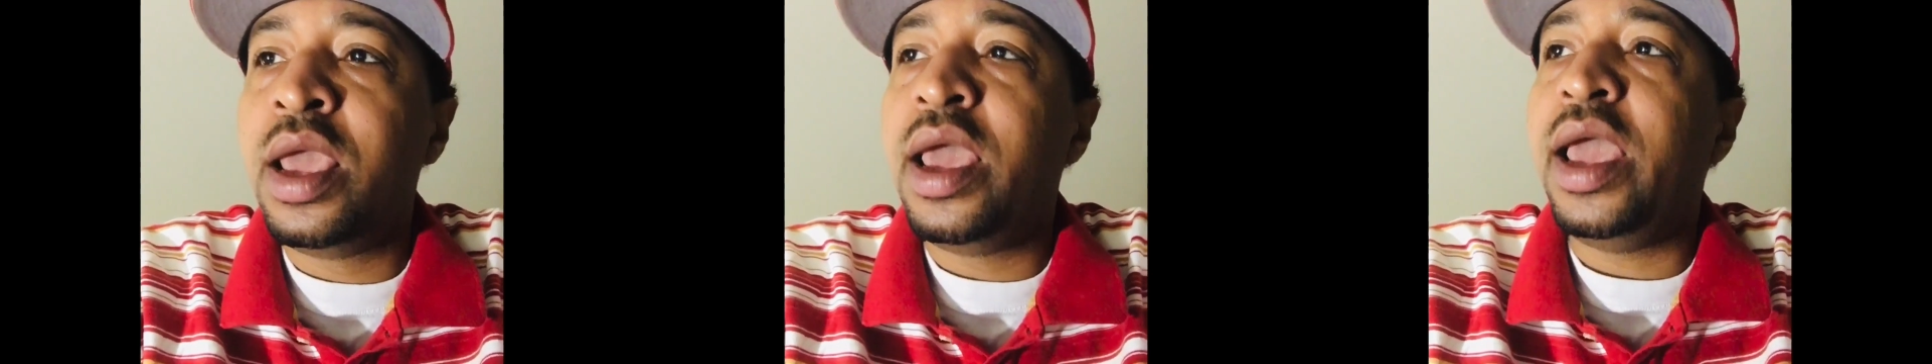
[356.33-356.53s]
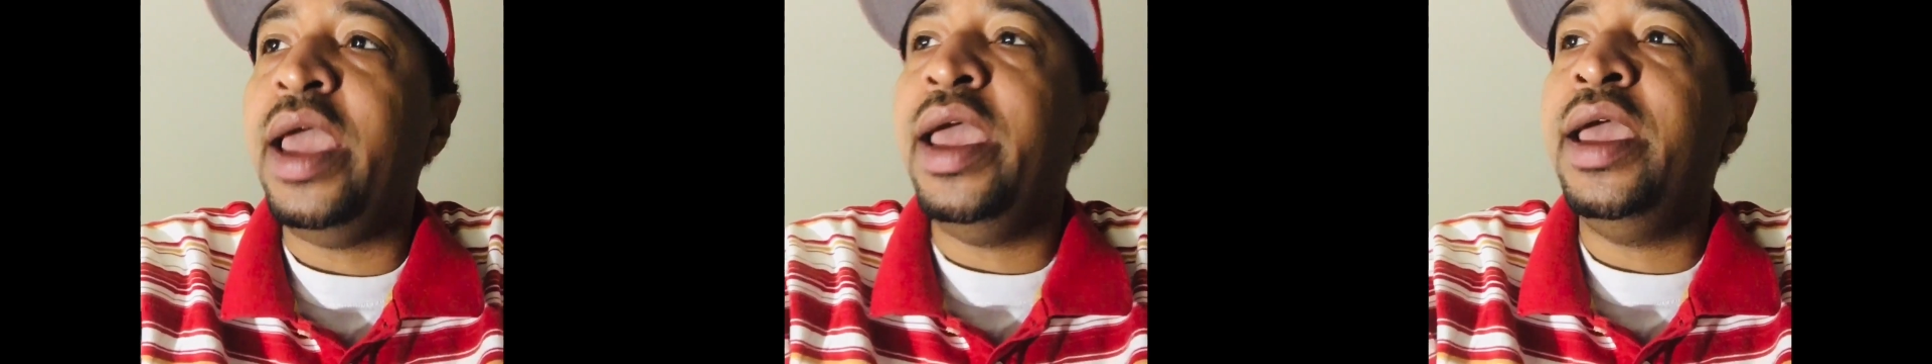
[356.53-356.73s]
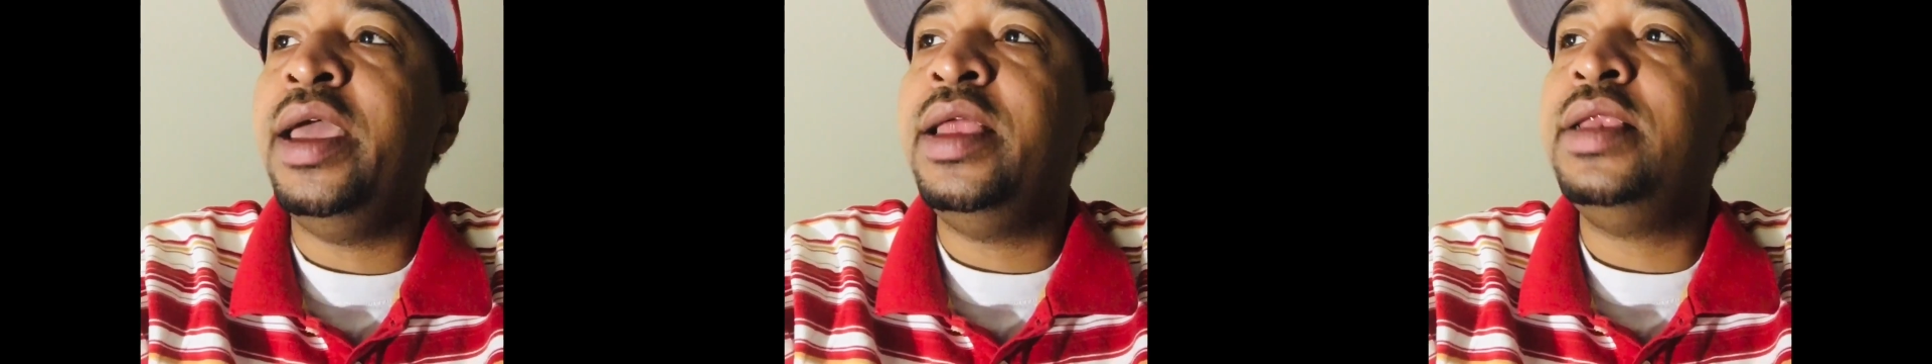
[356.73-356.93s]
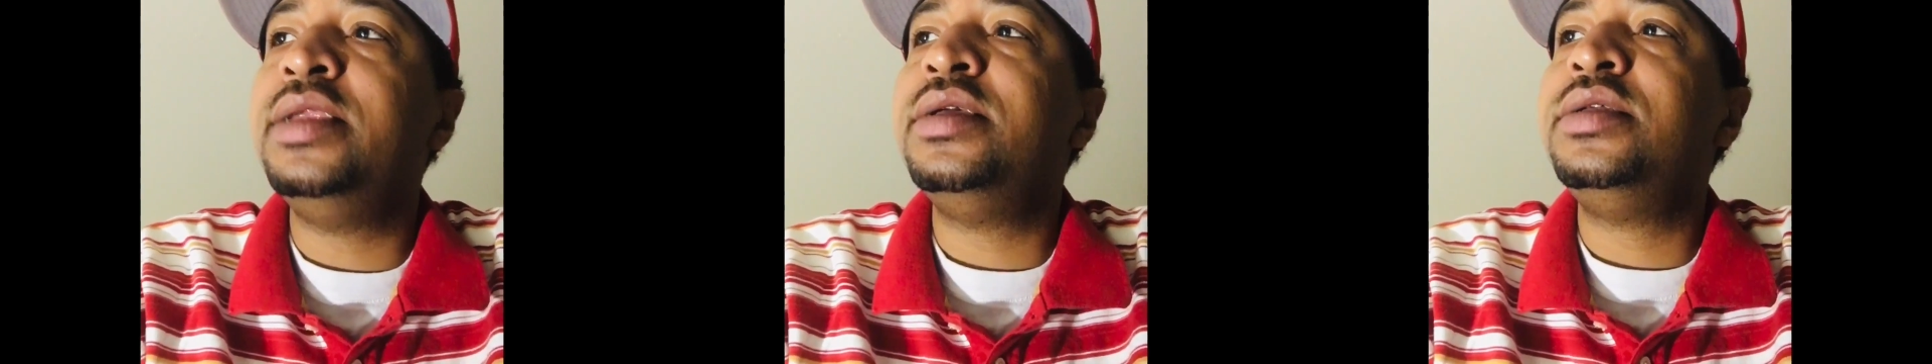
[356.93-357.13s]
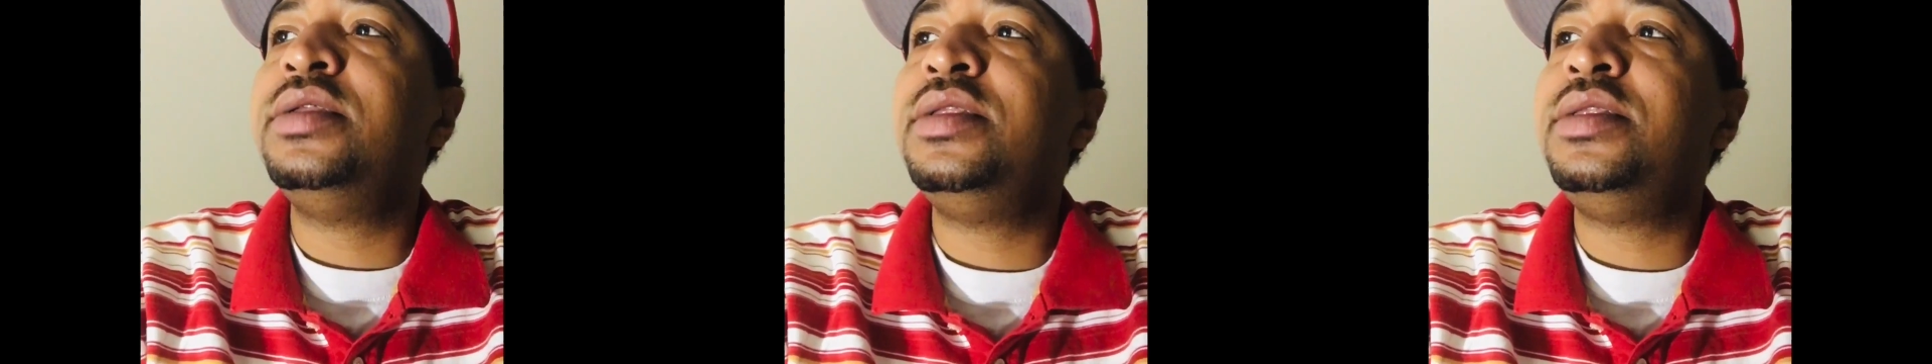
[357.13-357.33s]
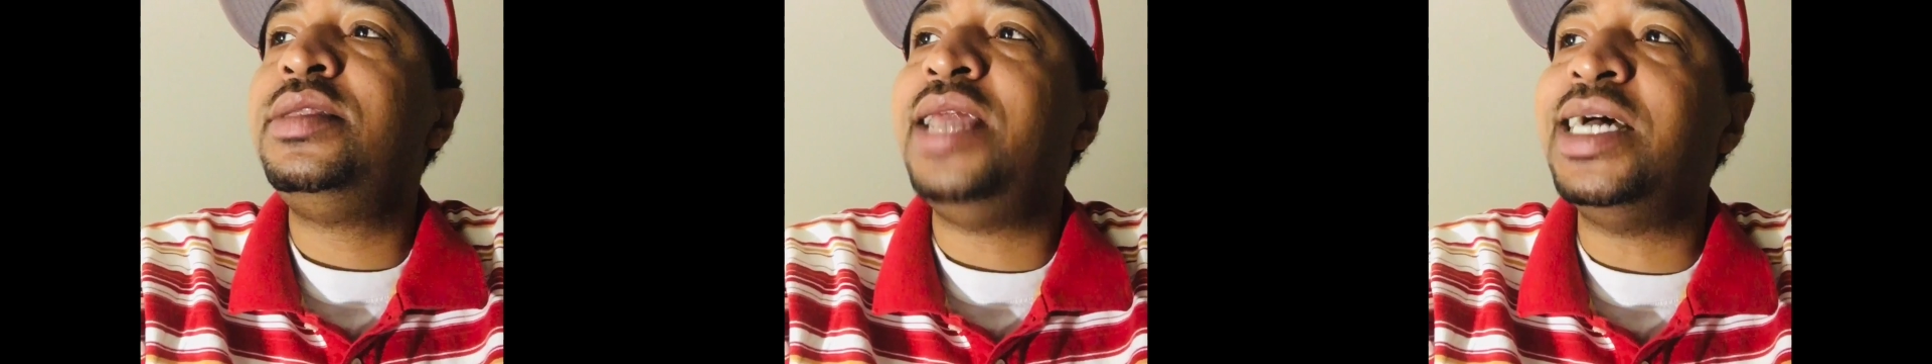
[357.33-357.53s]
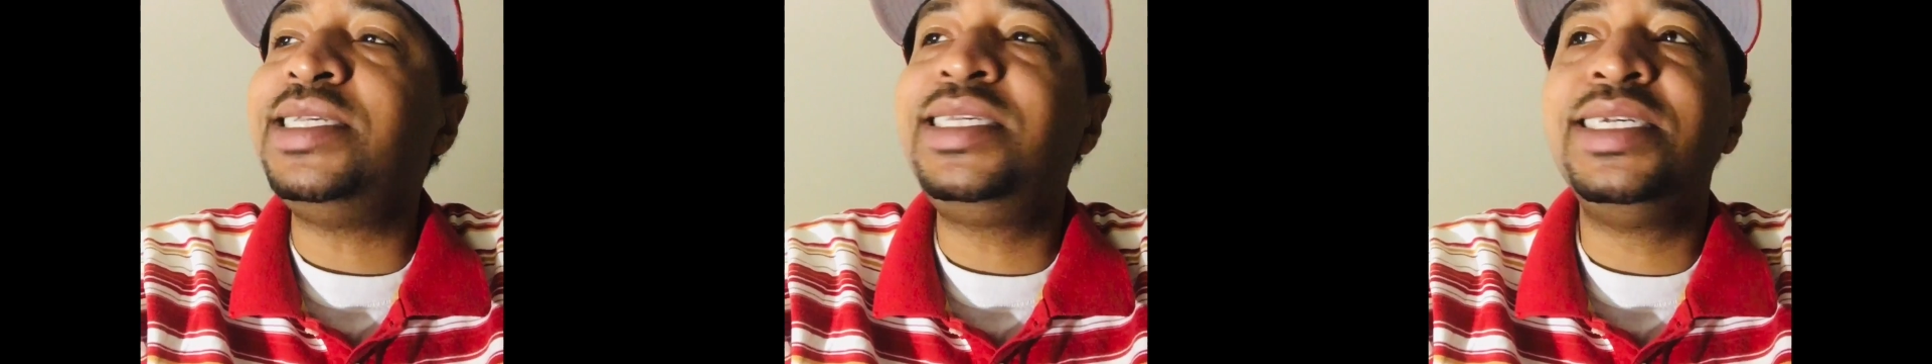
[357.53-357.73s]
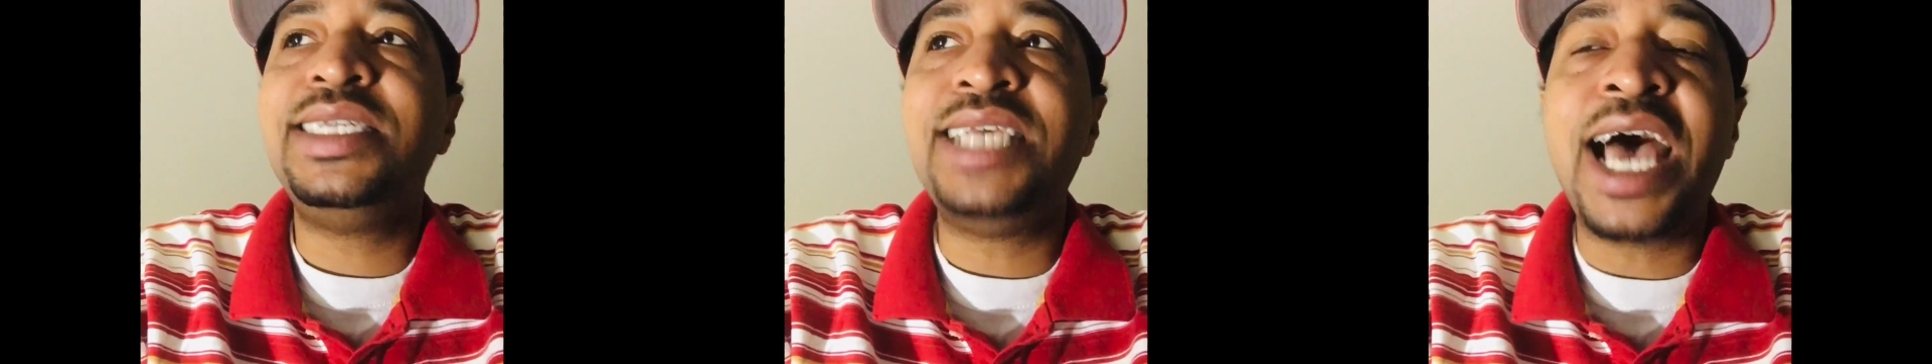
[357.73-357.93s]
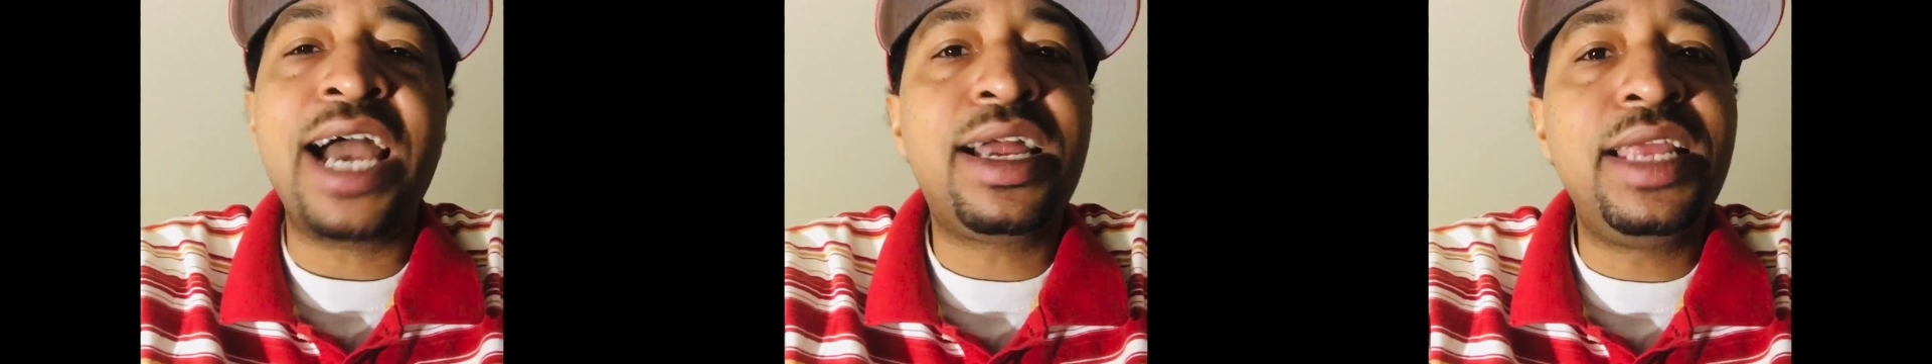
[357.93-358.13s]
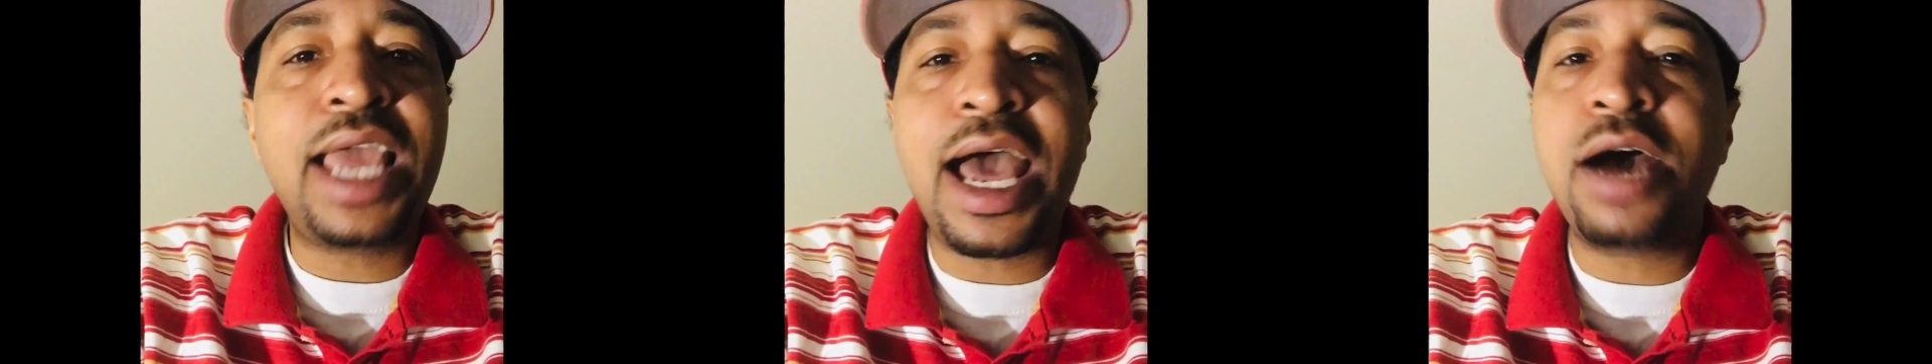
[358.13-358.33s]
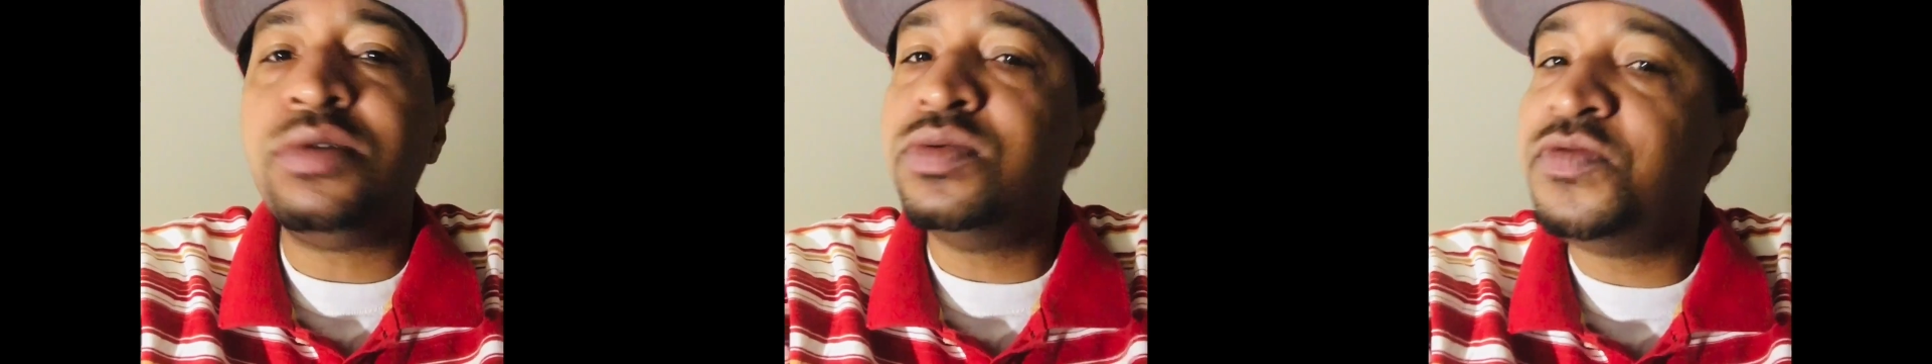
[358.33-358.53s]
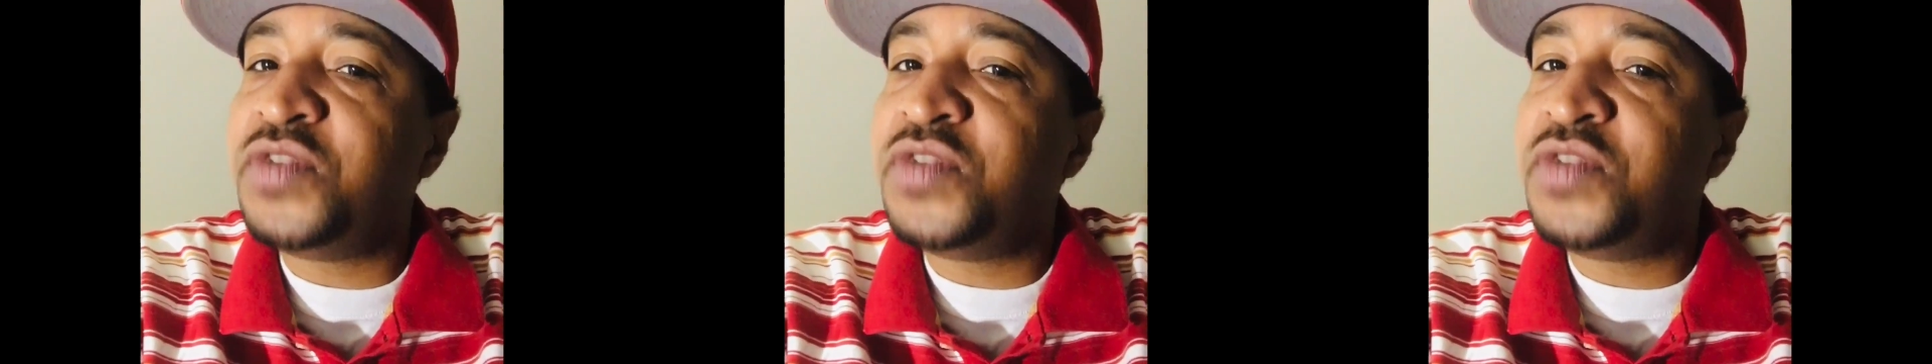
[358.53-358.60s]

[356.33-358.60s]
And that's exactly how